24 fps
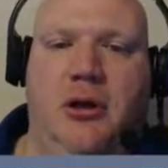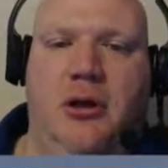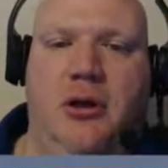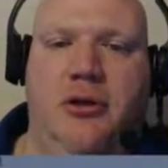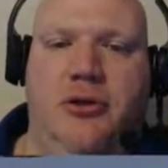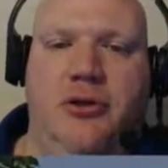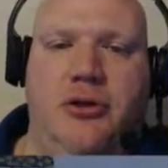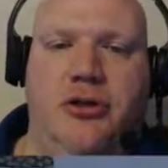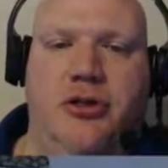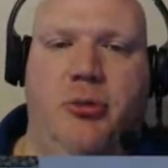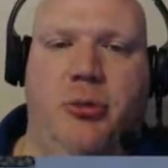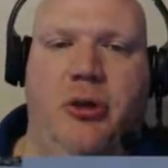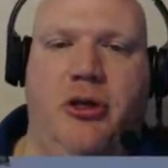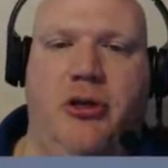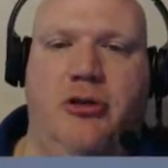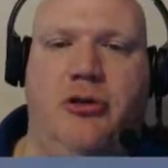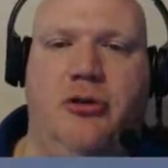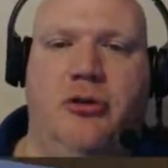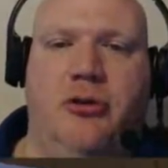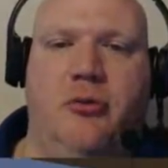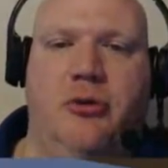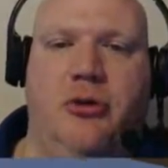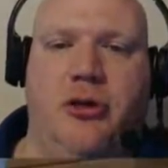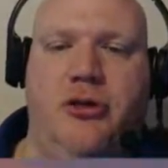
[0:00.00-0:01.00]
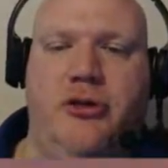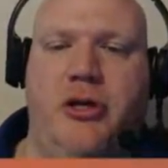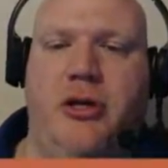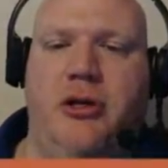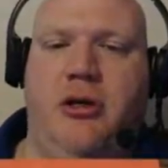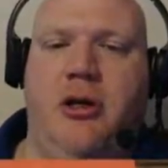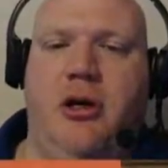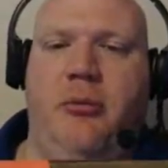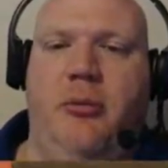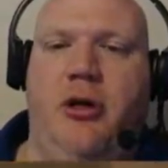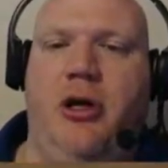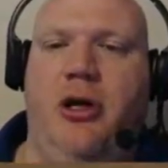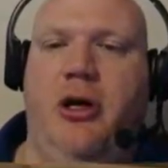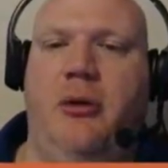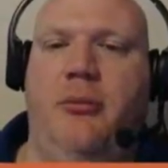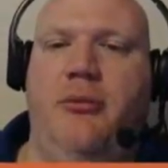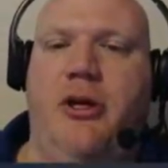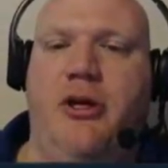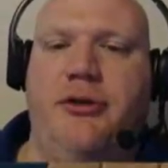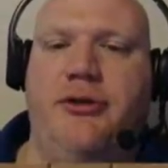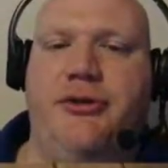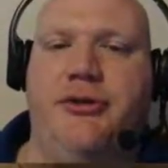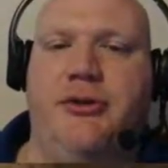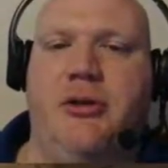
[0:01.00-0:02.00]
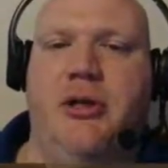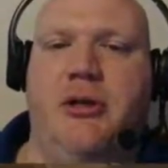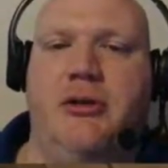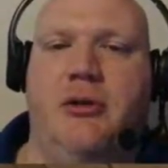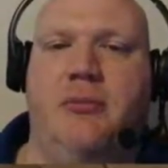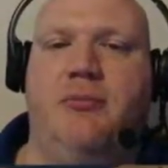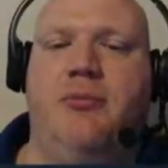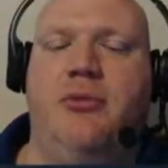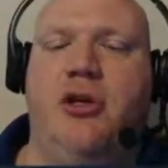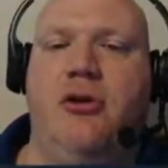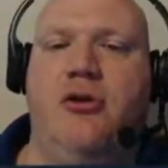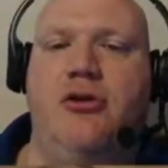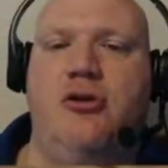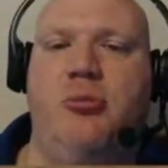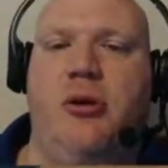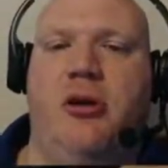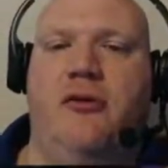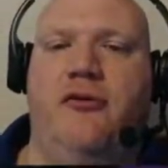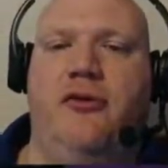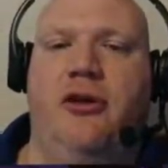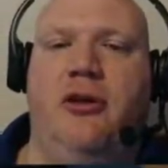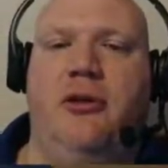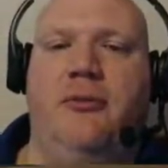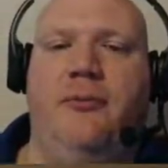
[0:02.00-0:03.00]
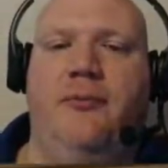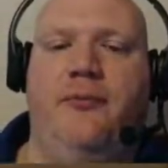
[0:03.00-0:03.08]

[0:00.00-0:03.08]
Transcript: just to make sure. With the sun coming up, that's a huge benefit.